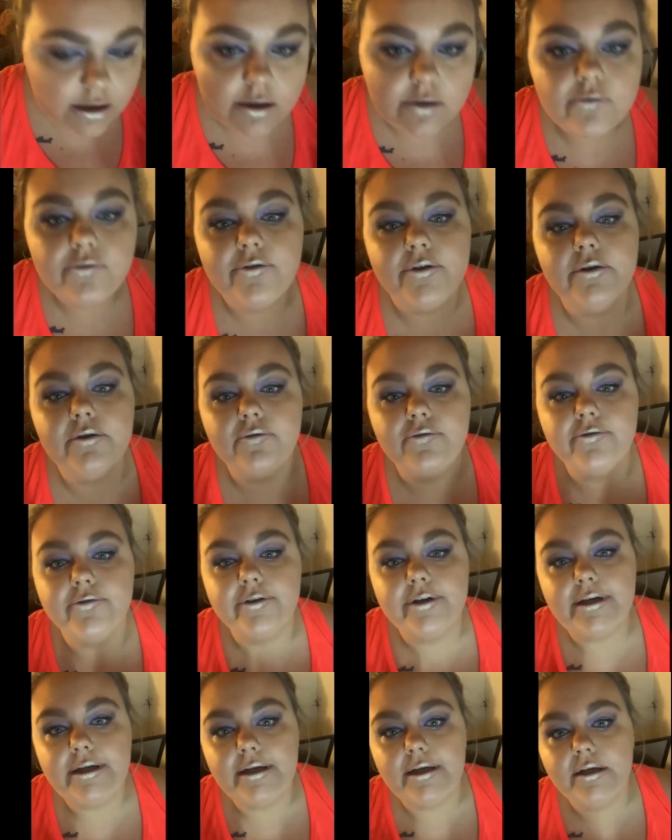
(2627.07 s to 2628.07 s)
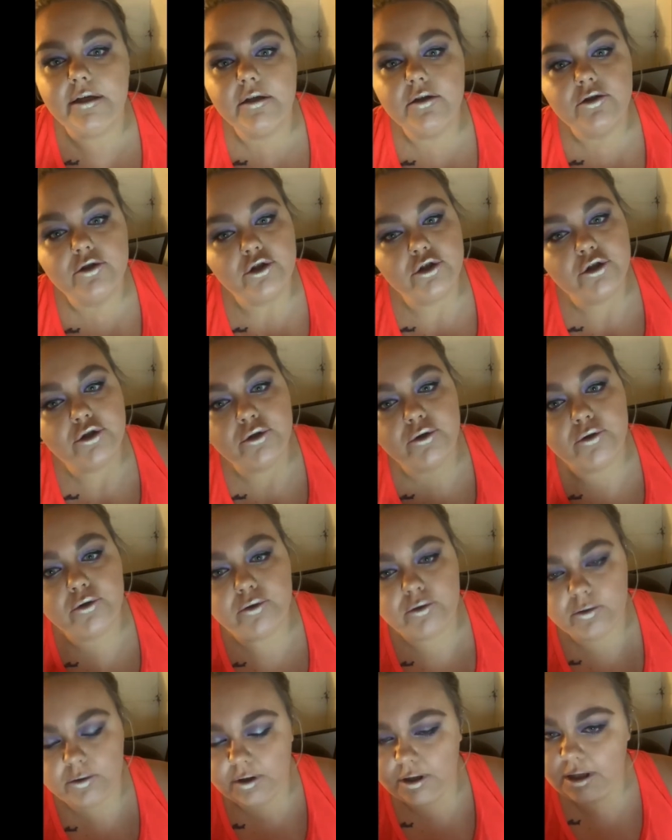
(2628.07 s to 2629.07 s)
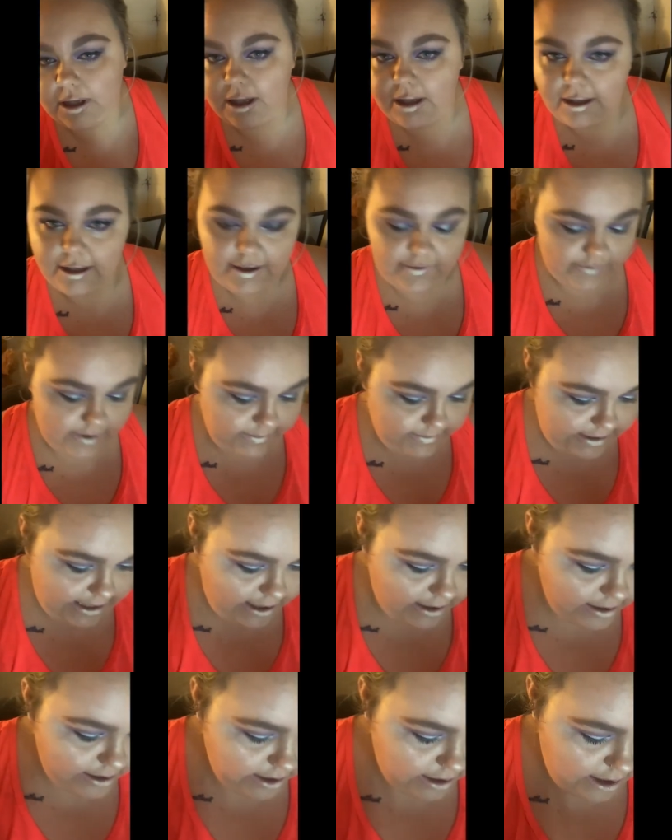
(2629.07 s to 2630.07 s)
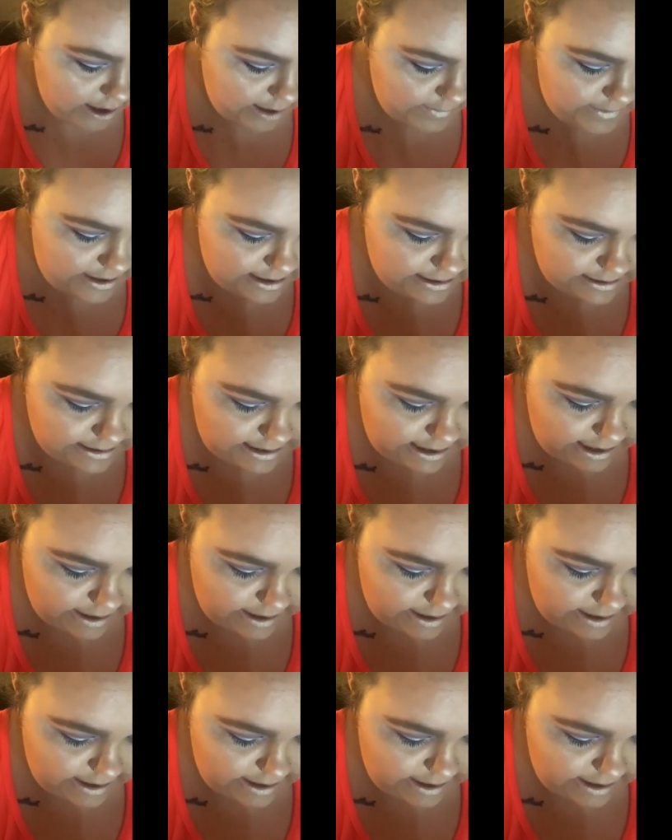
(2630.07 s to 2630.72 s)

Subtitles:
feel free to leave them down in the comments. I